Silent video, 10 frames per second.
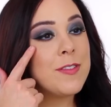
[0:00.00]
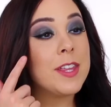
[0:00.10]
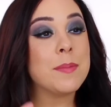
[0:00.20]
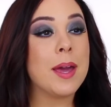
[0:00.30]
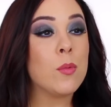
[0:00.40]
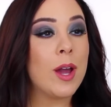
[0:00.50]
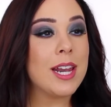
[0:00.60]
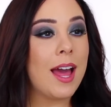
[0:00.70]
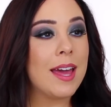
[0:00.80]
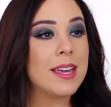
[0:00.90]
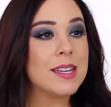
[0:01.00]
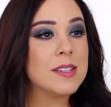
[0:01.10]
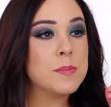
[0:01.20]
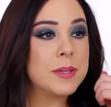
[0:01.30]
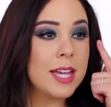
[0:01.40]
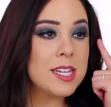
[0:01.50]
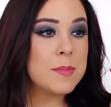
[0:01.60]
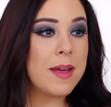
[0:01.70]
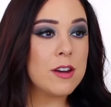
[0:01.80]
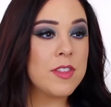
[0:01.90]
I feel like my right eye is
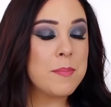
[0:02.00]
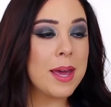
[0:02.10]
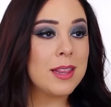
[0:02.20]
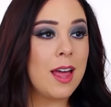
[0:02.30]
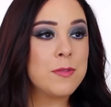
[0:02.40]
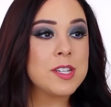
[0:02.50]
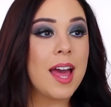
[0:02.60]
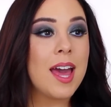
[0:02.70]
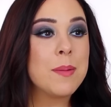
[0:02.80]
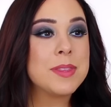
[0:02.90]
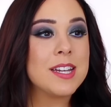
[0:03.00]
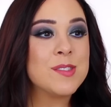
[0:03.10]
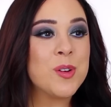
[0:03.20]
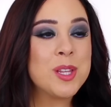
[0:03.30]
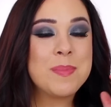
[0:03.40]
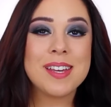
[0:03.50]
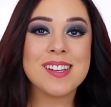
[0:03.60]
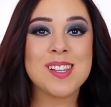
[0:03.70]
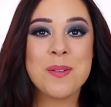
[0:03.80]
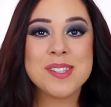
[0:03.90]
blended better than my left eye, but that's only
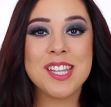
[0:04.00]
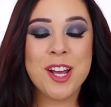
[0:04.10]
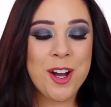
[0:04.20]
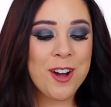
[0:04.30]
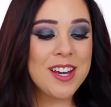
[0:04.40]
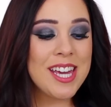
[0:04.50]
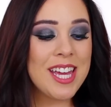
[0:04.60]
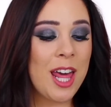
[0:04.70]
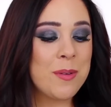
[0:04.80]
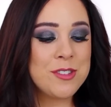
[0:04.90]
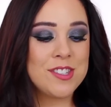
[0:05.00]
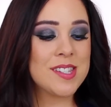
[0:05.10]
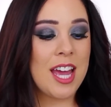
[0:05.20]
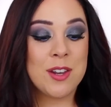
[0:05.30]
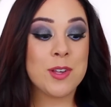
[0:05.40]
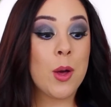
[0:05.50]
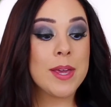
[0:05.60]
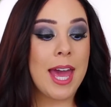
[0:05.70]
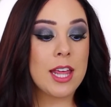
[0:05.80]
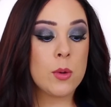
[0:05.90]
because I was in a hurry and I was just kind of
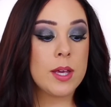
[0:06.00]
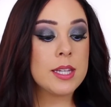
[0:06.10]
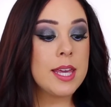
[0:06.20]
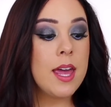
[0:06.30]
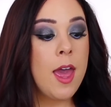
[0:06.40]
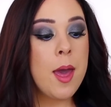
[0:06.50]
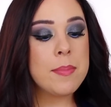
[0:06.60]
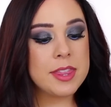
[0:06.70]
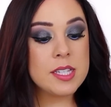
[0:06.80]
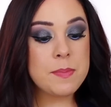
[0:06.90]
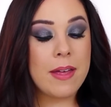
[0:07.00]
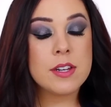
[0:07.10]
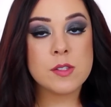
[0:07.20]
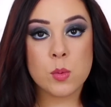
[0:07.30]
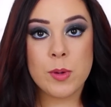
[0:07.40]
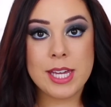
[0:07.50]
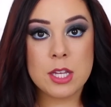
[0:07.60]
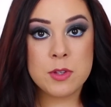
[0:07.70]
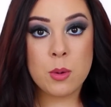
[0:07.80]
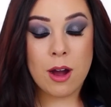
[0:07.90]
going at it quickly. But this palette is great
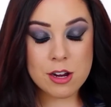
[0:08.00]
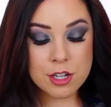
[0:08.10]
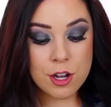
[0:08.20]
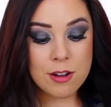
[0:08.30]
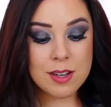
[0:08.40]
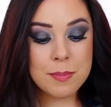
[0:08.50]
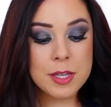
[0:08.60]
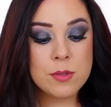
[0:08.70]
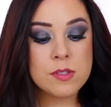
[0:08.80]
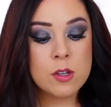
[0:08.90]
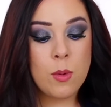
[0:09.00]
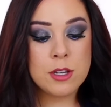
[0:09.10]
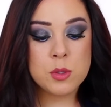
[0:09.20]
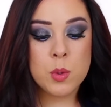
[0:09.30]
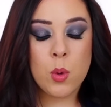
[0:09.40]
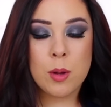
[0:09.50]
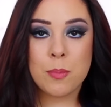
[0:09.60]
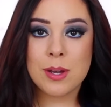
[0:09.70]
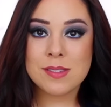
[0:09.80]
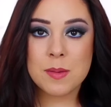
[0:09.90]
if you are in a hurry, but you still want to
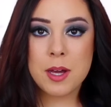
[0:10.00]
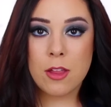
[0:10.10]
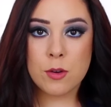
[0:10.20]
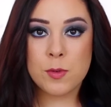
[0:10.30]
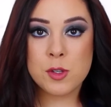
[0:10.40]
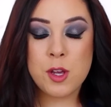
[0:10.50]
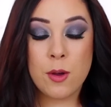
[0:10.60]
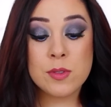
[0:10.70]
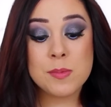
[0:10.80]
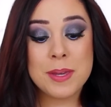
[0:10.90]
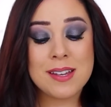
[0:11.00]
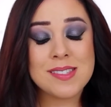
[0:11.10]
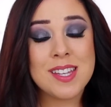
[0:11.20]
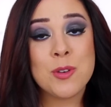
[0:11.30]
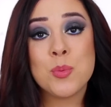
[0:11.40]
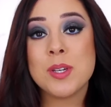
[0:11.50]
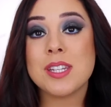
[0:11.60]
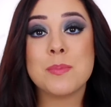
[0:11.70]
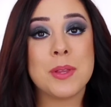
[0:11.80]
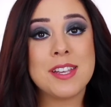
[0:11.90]
incorporate some colorful tones because they
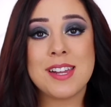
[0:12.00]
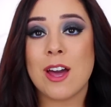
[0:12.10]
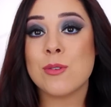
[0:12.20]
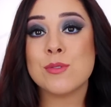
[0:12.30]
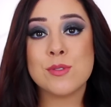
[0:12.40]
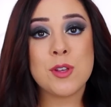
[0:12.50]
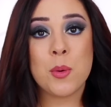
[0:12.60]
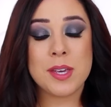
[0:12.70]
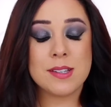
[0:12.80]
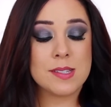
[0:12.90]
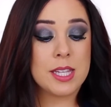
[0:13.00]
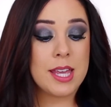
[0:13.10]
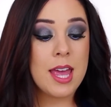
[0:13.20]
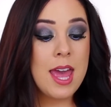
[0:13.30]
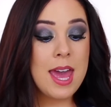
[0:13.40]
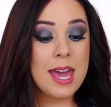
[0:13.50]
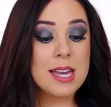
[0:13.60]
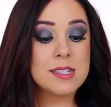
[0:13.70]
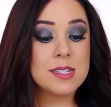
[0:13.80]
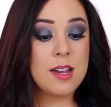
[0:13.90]
really blend out so easily.
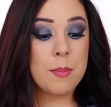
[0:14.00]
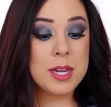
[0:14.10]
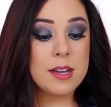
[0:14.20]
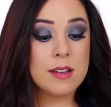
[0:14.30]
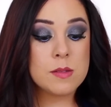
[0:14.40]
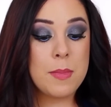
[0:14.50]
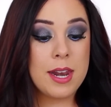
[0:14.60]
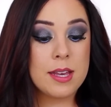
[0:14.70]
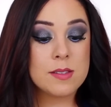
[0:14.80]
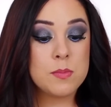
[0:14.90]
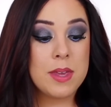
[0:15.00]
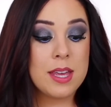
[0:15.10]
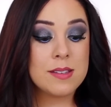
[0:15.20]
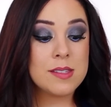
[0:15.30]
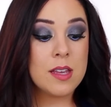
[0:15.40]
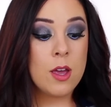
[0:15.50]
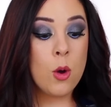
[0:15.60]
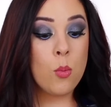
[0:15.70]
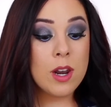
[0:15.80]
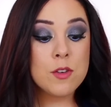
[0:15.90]
And Dominique Cosmetics makes
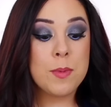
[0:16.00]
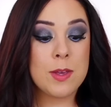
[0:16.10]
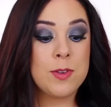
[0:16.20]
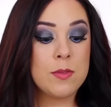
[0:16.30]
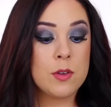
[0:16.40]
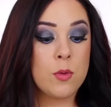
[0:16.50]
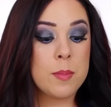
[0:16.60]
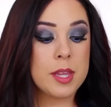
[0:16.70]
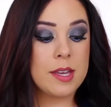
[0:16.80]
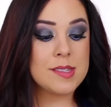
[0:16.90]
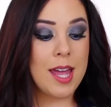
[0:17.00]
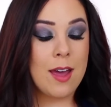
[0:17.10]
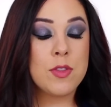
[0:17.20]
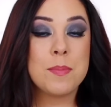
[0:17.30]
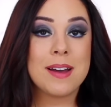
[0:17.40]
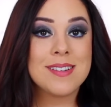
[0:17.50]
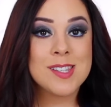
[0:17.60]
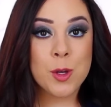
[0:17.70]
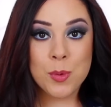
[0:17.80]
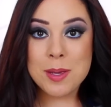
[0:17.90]
one of my favorite formulas. I have the berries
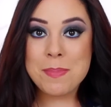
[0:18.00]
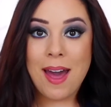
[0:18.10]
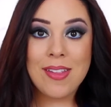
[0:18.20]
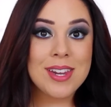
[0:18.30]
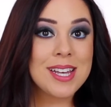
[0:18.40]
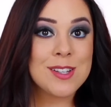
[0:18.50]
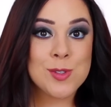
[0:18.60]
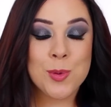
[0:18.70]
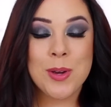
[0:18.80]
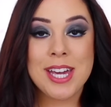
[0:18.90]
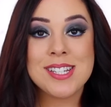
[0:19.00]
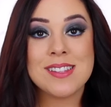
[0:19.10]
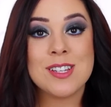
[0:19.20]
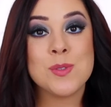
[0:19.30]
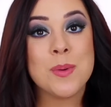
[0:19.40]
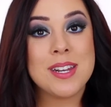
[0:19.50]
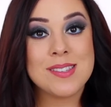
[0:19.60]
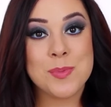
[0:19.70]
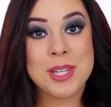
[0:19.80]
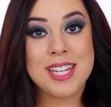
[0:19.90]
and cream palette. It's great. This one
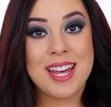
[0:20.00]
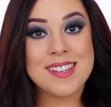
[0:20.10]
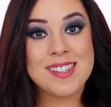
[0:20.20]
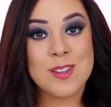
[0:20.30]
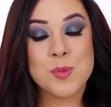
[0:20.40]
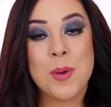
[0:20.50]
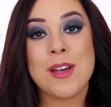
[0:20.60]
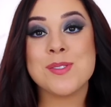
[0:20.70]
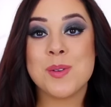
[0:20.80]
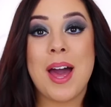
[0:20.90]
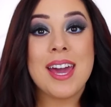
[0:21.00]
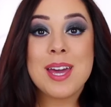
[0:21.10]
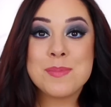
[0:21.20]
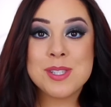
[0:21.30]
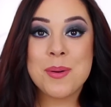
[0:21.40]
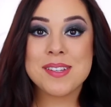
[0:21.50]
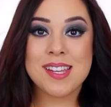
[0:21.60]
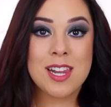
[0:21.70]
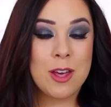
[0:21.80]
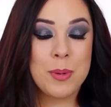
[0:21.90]
is really nice as well. So I am so
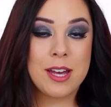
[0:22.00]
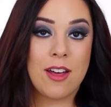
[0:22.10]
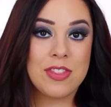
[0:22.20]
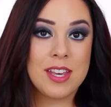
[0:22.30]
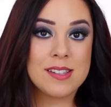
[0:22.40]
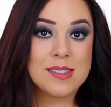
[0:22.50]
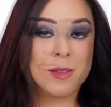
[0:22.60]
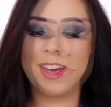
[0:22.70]
excited that we got this.